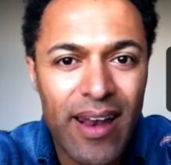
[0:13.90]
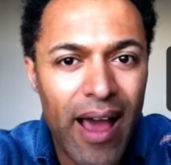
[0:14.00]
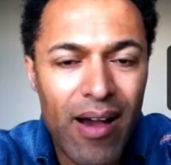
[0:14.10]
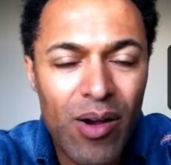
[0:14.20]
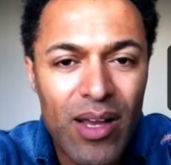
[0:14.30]

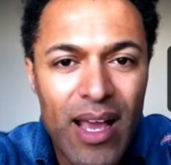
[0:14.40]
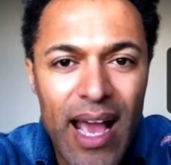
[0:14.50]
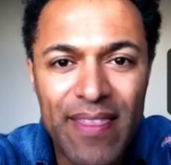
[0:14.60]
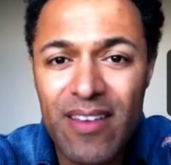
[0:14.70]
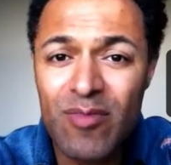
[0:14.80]
Now,
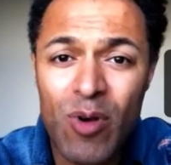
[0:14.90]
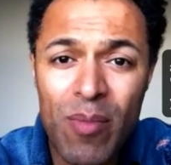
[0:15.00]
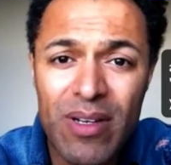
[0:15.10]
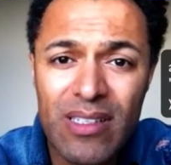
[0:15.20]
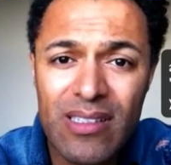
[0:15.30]
at this
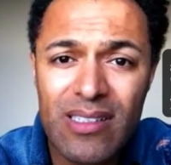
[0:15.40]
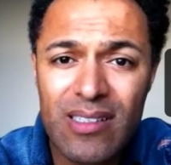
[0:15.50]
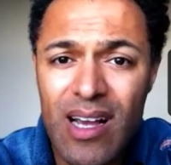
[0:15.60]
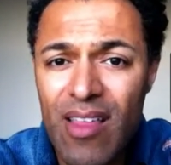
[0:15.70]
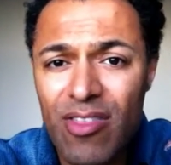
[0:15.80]

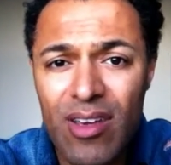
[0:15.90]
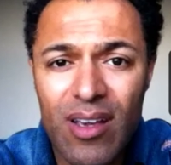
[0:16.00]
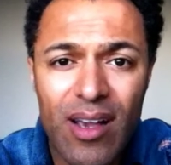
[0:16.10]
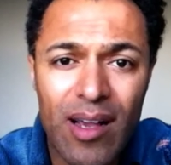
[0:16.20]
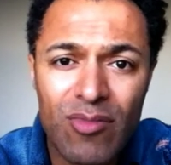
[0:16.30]
moment, I
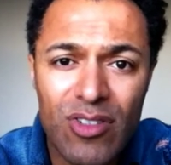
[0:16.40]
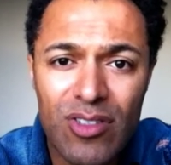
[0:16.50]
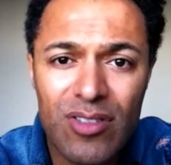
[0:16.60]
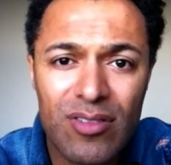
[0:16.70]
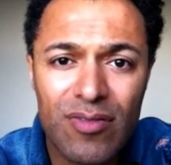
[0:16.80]
think I'm
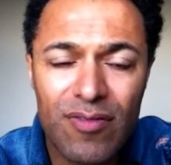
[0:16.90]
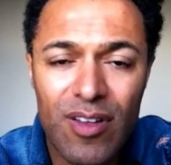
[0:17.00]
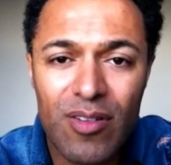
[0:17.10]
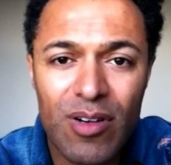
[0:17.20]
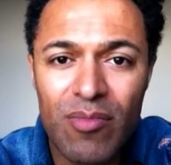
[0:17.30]
just
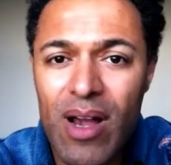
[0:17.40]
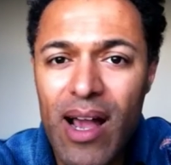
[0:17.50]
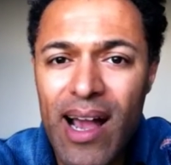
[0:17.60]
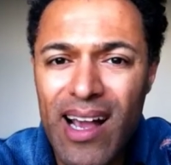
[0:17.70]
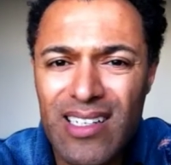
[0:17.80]
flickering my
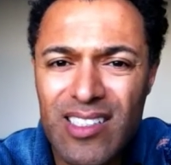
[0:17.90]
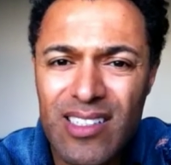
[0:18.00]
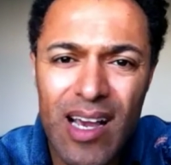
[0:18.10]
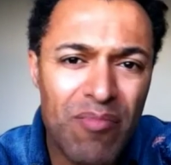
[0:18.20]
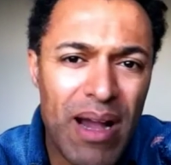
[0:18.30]
eyes
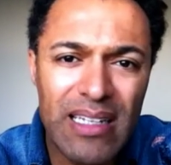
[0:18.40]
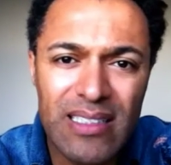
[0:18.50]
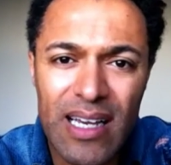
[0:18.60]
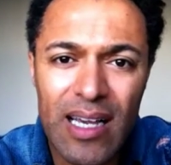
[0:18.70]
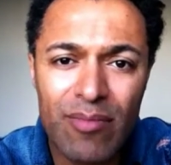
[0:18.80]
time by
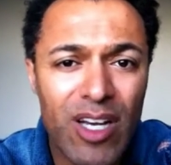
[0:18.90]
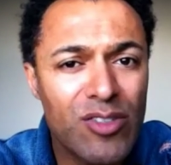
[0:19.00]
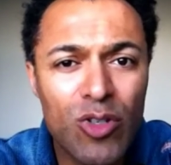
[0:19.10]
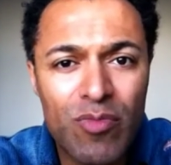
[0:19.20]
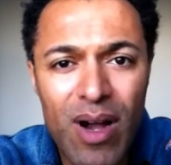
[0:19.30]
time.
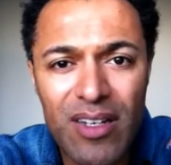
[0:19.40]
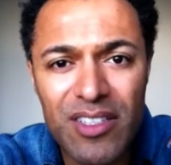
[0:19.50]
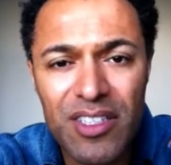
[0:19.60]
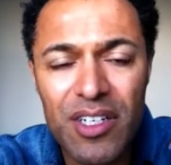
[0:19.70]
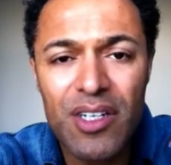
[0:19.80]
Not too
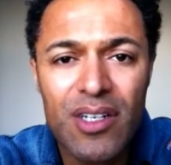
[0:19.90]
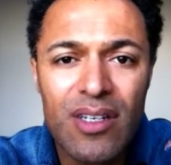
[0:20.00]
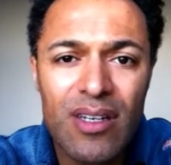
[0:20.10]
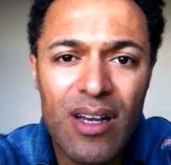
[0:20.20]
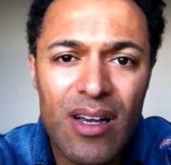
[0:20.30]
much,
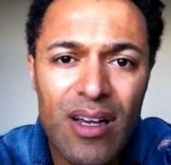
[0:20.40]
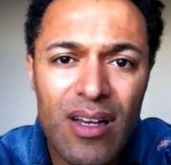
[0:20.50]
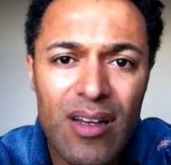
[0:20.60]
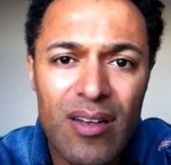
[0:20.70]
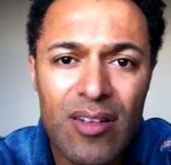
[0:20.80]

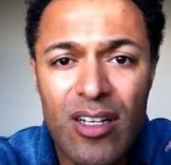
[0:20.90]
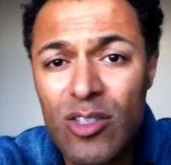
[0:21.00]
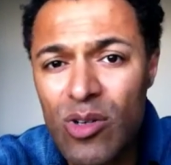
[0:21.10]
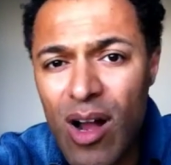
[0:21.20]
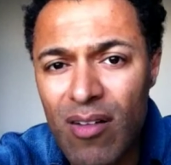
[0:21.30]
not
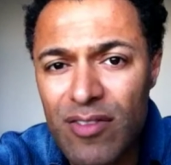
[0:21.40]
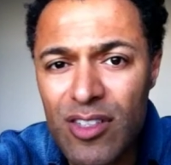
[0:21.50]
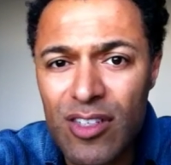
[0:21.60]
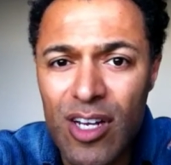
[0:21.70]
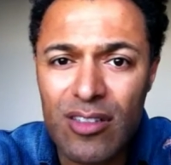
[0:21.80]
too
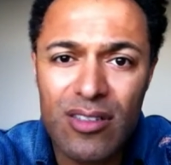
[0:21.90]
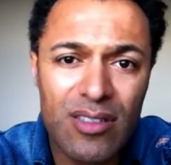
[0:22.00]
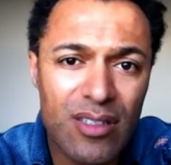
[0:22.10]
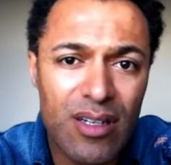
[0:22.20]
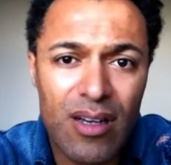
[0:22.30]
often,
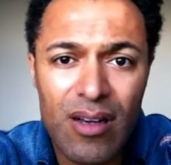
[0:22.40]
not